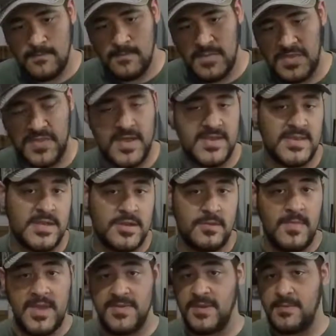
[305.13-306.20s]
The things that do
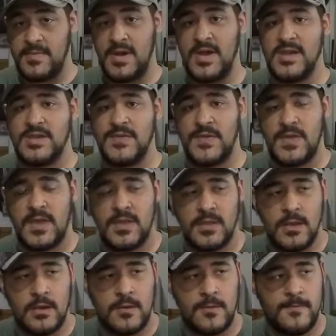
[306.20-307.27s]
make them nice for that,
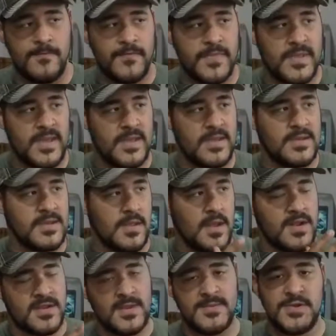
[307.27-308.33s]
though, is a lot
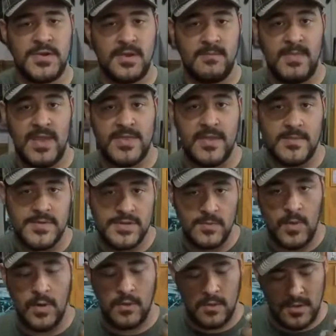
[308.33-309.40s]
of times you can make them
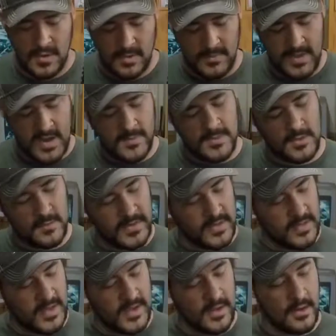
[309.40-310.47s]
smaller, you can make them a little
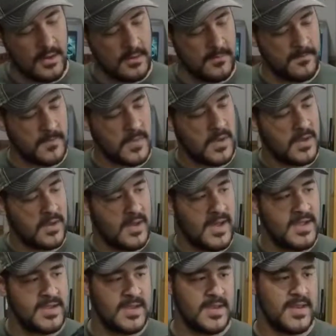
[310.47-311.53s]
bit lighter. I
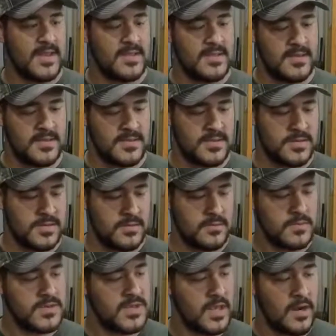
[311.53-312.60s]
did get this
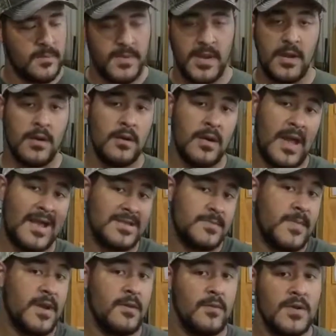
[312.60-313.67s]
set up here as
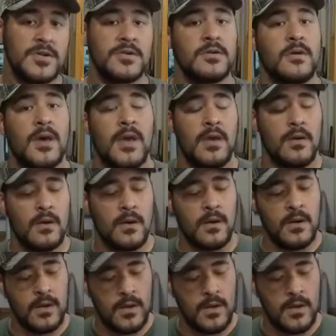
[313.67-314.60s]
my original AR,